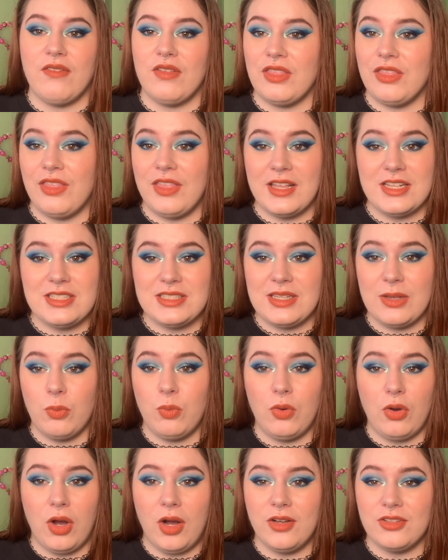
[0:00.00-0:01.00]
This
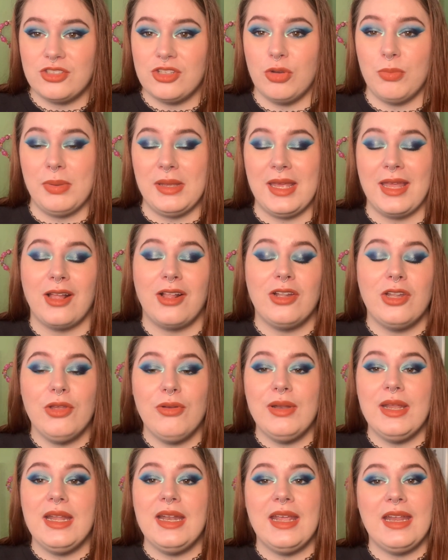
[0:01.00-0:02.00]
will also be
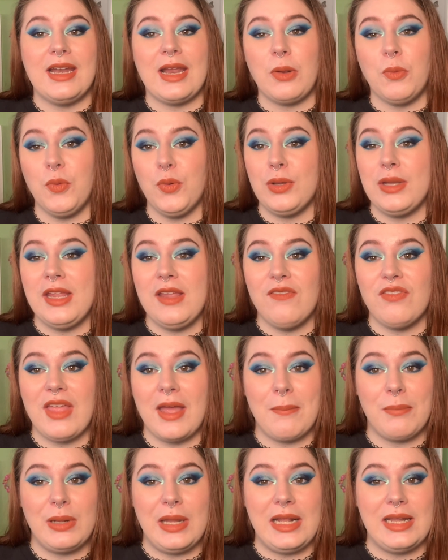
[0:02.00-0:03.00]
included, and I will leave
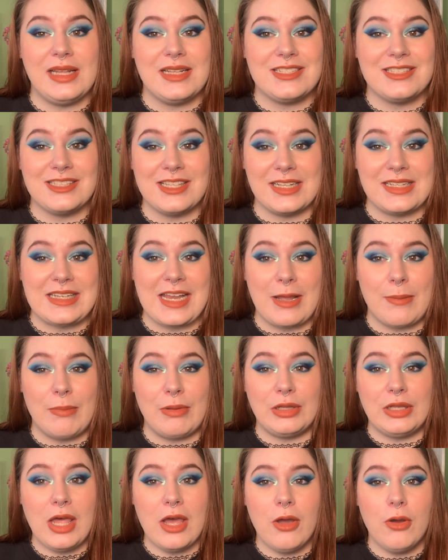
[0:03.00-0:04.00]
that playlist linked down
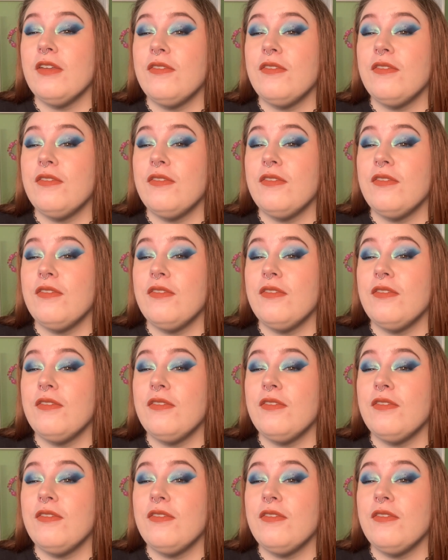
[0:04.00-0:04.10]
below.